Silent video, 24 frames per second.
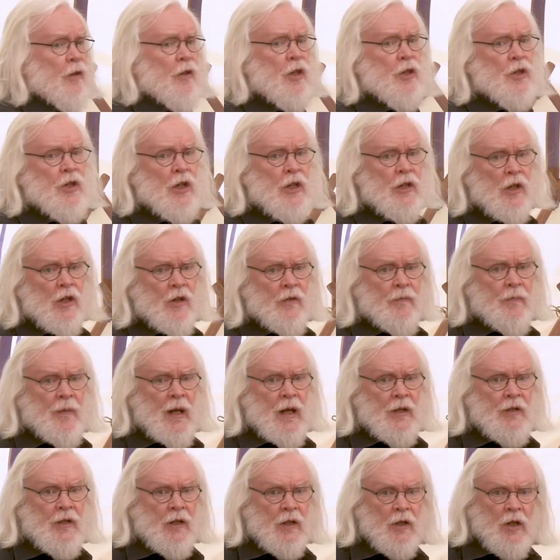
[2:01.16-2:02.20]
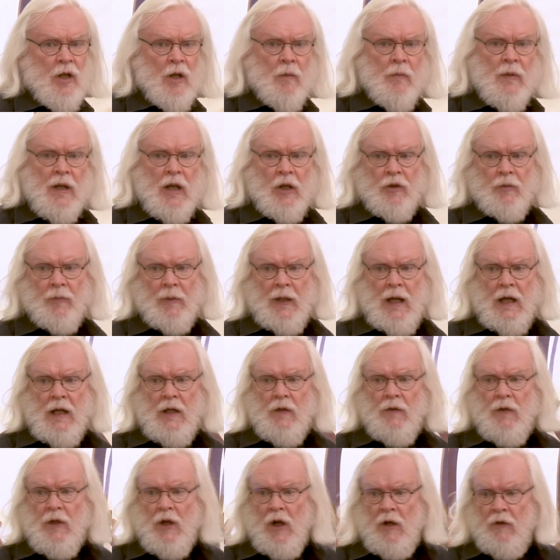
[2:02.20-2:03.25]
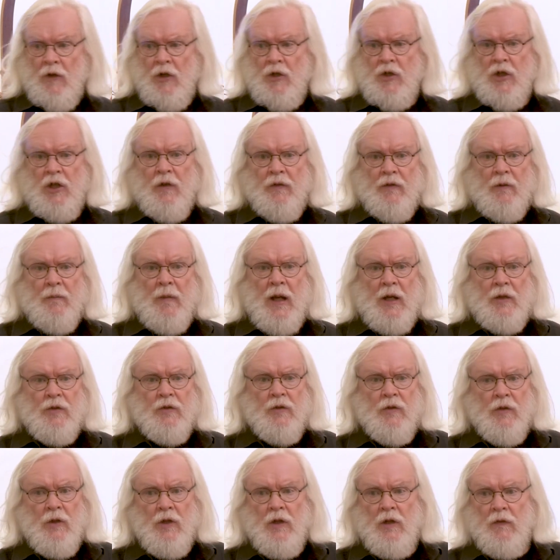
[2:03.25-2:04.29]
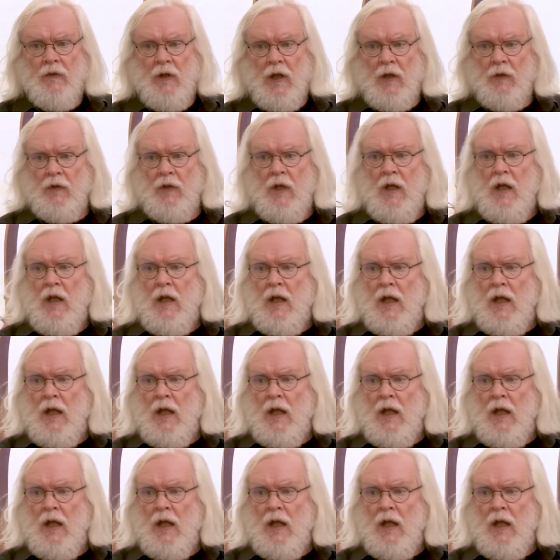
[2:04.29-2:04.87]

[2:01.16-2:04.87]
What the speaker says: origin of matter? Can we explain the origin of the matter in the universe